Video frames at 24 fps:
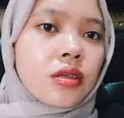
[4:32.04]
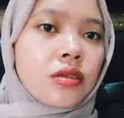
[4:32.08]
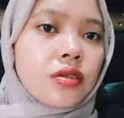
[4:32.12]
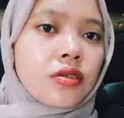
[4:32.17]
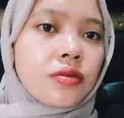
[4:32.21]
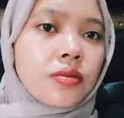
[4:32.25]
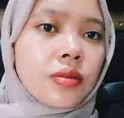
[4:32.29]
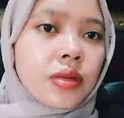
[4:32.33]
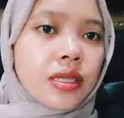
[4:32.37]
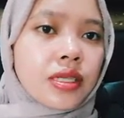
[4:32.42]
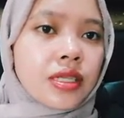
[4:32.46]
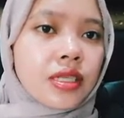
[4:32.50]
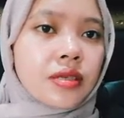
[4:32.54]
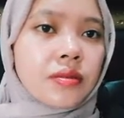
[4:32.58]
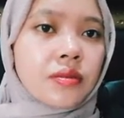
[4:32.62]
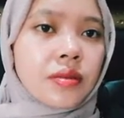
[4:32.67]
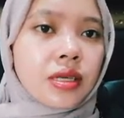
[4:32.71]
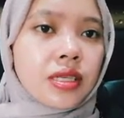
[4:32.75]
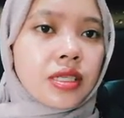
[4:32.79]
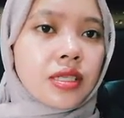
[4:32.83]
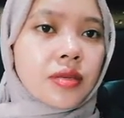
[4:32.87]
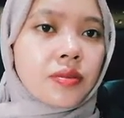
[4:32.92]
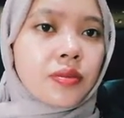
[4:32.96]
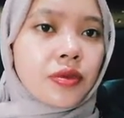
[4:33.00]
To
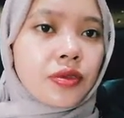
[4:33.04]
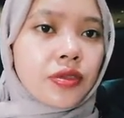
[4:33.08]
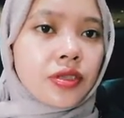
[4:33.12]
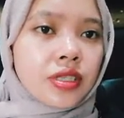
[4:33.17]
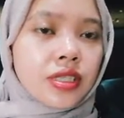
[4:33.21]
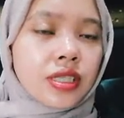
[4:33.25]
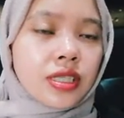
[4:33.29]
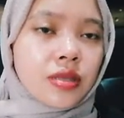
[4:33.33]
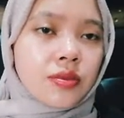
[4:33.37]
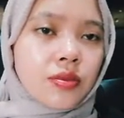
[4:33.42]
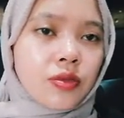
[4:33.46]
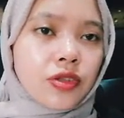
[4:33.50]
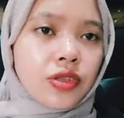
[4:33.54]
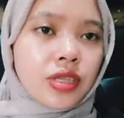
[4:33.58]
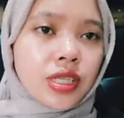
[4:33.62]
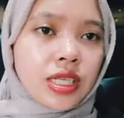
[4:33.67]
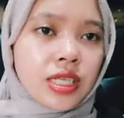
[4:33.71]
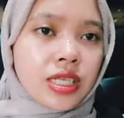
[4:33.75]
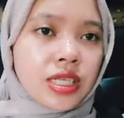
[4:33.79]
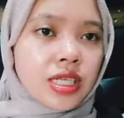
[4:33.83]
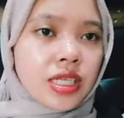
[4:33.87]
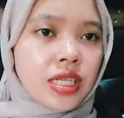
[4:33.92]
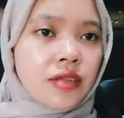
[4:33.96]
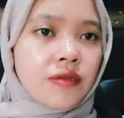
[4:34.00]
maximize the
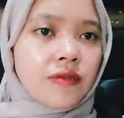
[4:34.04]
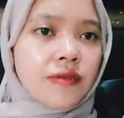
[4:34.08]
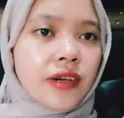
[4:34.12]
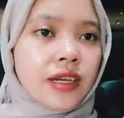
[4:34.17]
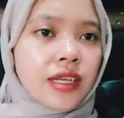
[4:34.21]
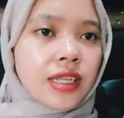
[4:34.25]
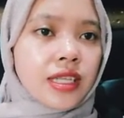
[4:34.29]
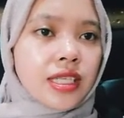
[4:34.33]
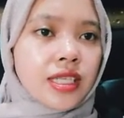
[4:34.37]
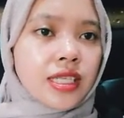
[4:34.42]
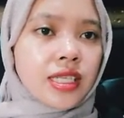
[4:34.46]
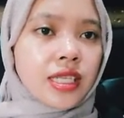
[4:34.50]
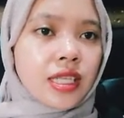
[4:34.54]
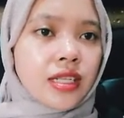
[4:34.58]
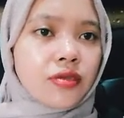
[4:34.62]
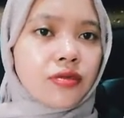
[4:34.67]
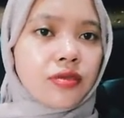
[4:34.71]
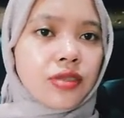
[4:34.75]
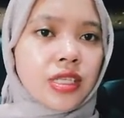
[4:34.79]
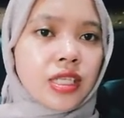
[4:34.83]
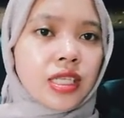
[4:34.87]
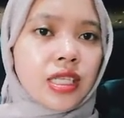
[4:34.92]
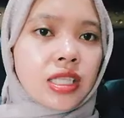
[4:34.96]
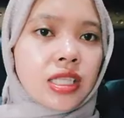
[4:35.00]
potential financial
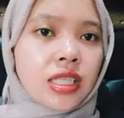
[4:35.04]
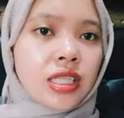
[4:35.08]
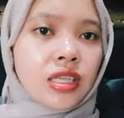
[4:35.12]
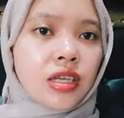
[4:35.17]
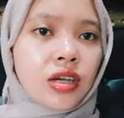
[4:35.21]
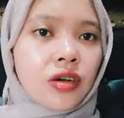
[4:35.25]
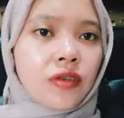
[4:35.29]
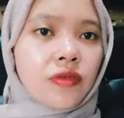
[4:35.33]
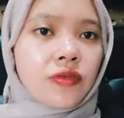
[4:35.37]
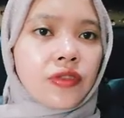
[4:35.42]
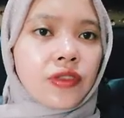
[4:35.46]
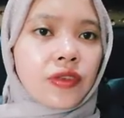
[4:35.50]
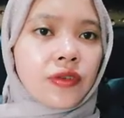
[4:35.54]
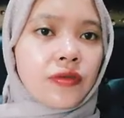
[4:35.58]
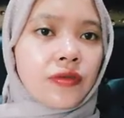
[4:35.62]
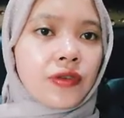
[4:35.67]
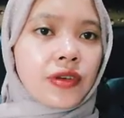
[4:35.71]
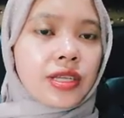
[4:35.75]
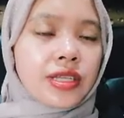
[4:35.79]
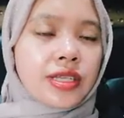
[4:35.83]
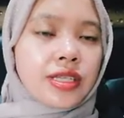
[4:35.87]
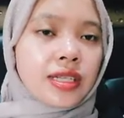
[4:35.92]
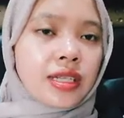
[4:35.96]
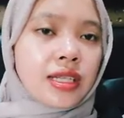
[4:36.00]
utility of the
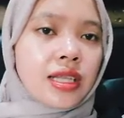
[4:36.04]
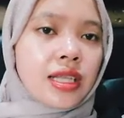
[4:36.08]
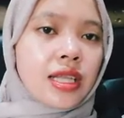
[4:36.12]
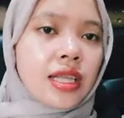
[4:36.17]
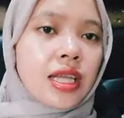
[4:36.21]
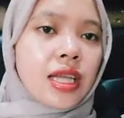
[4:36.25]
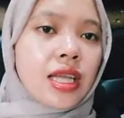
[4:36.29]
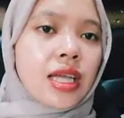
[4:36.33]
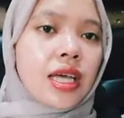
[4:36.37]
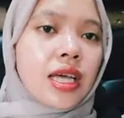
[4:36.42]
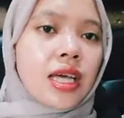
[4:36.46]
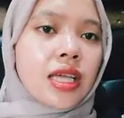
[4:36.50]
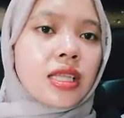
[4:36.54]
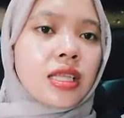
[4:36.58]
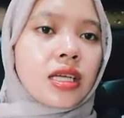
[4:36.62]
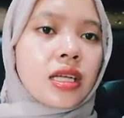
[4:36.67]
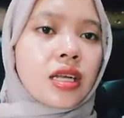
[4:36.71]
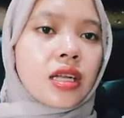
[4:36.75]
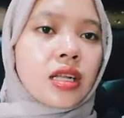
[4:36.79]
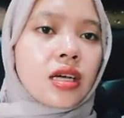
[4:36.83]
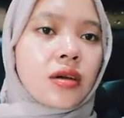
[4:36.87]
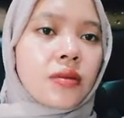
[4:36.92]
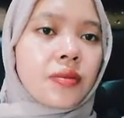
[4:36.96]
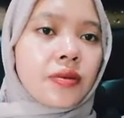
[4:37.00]
vessel, the
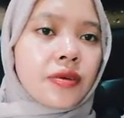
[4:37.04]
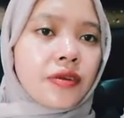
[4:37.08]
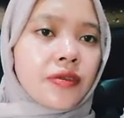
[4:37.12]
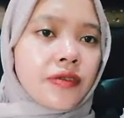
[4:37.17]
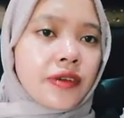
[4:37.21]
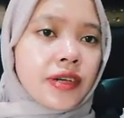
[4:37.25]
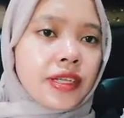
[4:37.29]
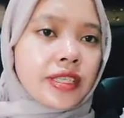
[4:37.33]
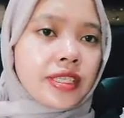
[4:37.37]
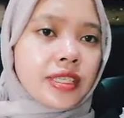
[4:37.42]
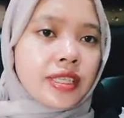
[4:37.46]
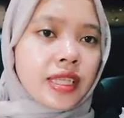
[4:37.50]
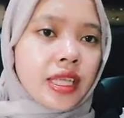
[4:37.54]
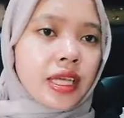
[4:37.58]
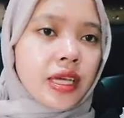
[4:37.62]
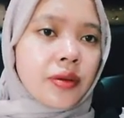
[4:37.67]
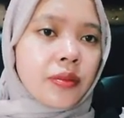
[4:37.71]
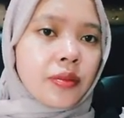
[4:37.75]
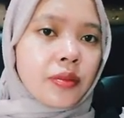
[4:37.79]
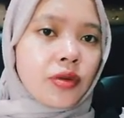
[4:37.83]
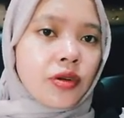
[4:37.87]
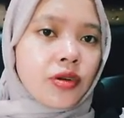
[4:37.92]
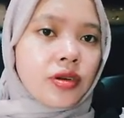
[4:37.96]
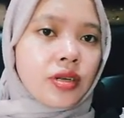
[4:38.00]
law provides that
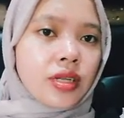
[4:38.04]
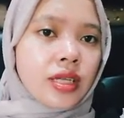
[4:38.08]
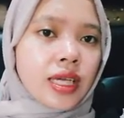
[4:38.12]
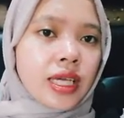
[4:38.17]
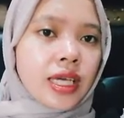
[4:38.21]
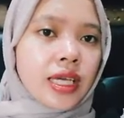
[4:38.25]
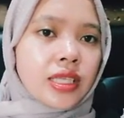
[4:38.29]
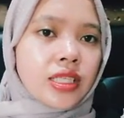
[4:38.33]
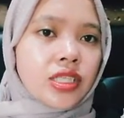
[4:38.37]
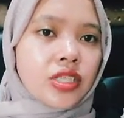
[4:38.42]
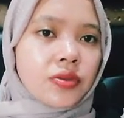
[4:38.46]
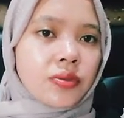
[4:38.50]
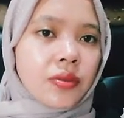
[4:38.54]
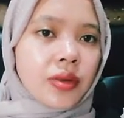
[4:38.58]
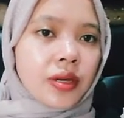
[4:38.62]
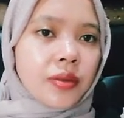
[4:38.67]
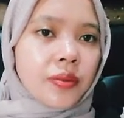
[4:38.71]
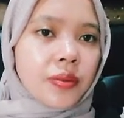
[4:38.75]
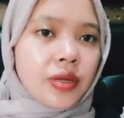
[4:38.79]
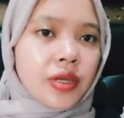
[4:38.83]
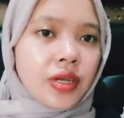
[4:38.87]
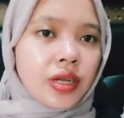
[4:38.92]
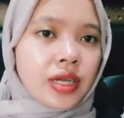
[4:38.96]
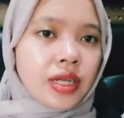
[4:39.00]
a mortgage may
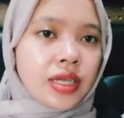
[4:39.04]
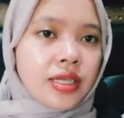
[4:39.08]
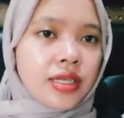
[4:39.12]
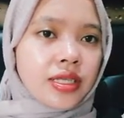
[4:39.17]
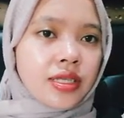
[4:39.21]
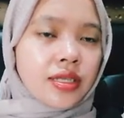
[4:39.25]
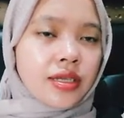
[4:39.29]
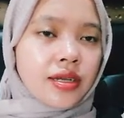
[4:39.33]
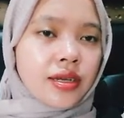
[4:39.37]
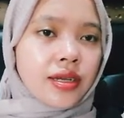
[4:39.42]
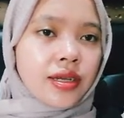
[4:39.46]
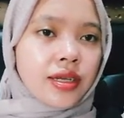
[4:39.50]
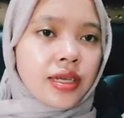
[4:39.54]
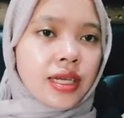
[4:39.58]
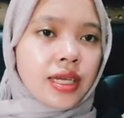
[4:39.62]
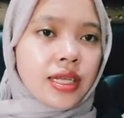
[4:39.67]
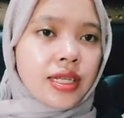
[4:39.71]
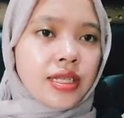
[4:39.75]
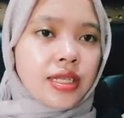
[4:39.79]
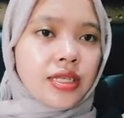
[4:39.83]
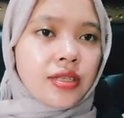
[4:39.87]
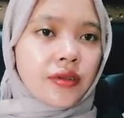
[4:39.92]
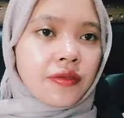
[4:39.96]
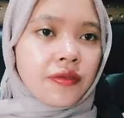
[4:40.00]
be registered
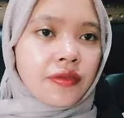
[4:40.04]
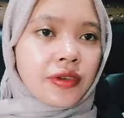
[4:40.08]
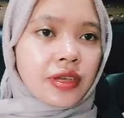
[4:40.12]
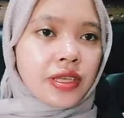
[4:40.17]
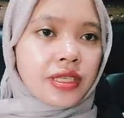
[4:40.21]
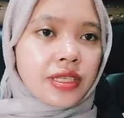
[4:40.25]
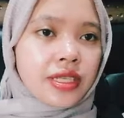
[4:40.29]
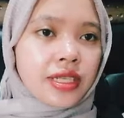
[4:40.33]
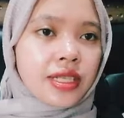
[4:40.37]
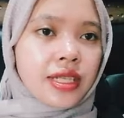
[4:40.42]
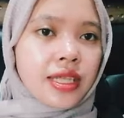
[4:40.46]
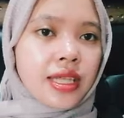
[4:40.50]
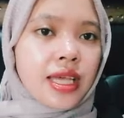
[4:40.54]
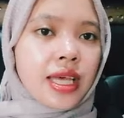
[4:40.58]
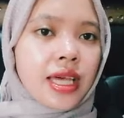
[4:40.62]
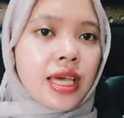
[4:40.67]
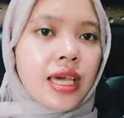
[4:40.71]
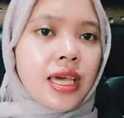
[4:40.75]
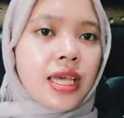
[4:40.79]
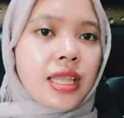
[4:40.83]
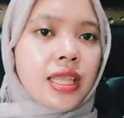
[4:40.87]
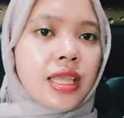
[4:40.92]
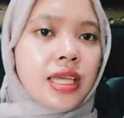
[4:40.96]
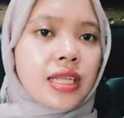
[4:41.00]
against a vessel
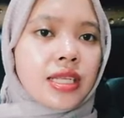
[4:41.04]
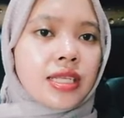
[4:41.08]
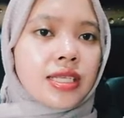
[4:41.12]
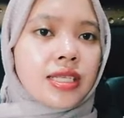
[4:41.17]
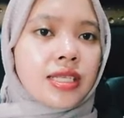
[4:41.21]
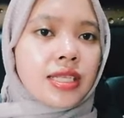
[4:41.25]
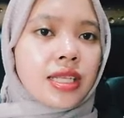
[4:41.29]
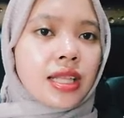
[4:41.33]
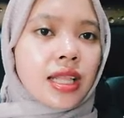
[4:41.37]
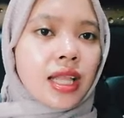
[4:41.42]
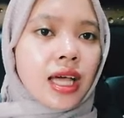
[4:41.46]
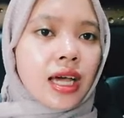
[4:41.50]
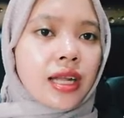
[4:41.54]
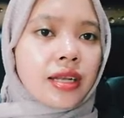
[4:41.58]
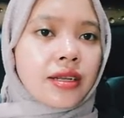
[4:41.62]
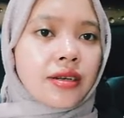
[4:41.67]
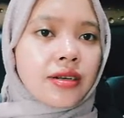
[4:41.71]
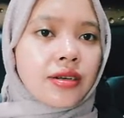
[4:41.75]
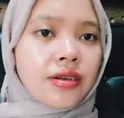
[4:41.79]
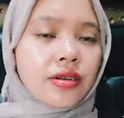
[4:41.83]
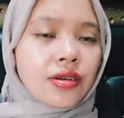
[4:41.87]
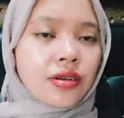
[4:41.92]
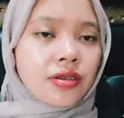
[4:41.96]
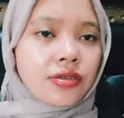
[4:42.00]
that is still
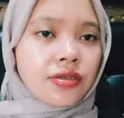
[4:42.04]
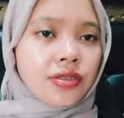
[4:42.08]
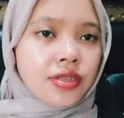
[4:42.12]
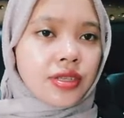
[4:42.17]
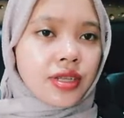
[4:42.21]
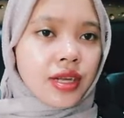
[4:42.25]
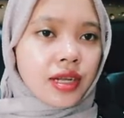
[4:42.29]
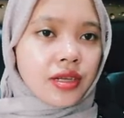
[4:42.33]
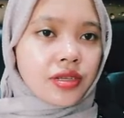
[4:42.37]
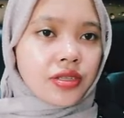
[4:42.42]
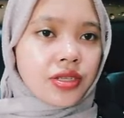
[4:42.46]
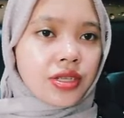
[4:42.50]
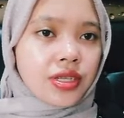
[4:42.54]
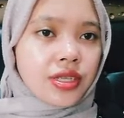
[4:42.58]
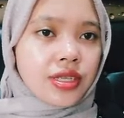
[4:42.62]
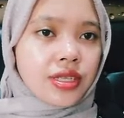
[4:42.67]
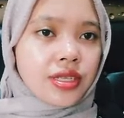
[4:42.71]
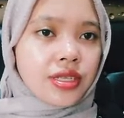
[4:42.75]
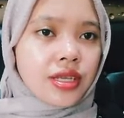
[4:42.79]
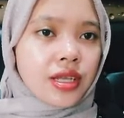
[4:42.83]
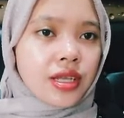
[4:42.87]
under construction.